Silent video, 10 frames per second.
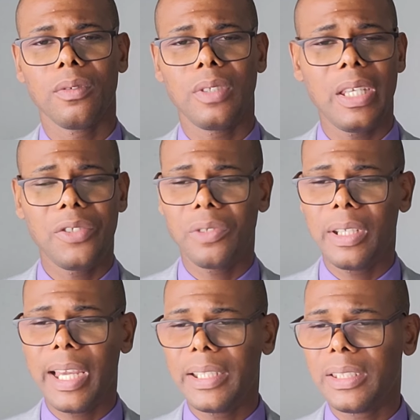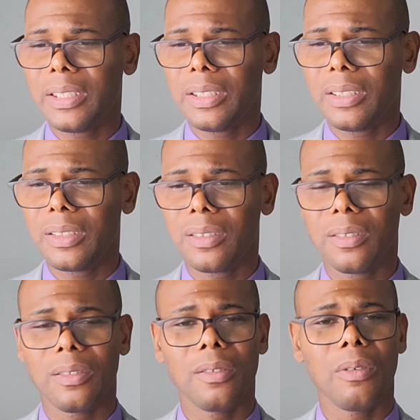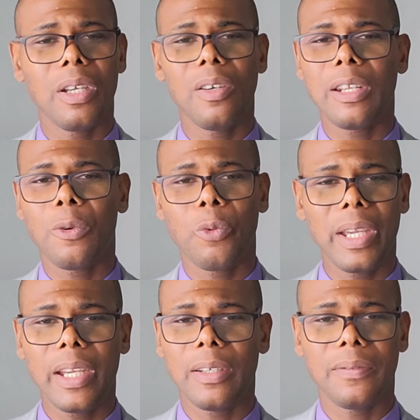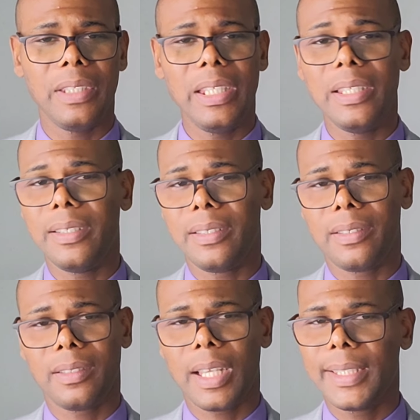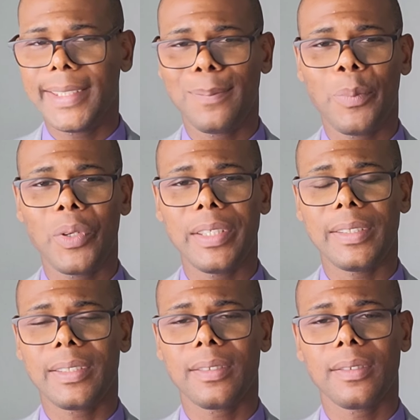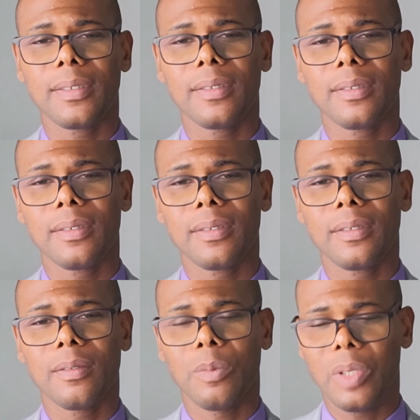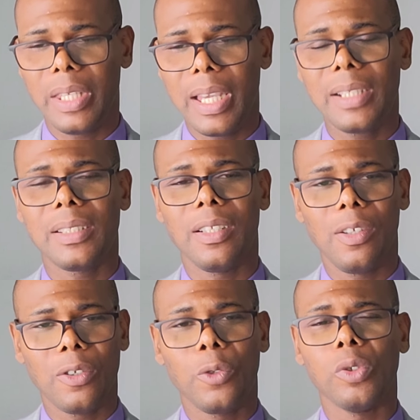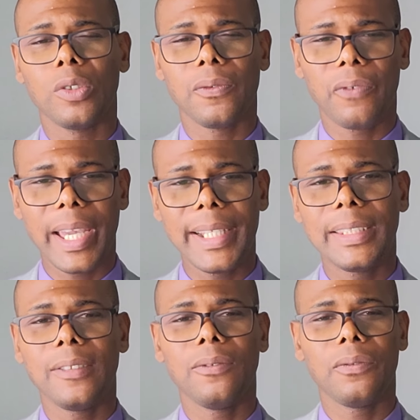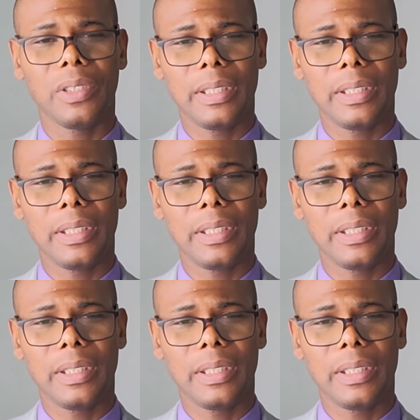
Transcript: The Israelites were unaware of these at this point, but yet the Lord was fighting for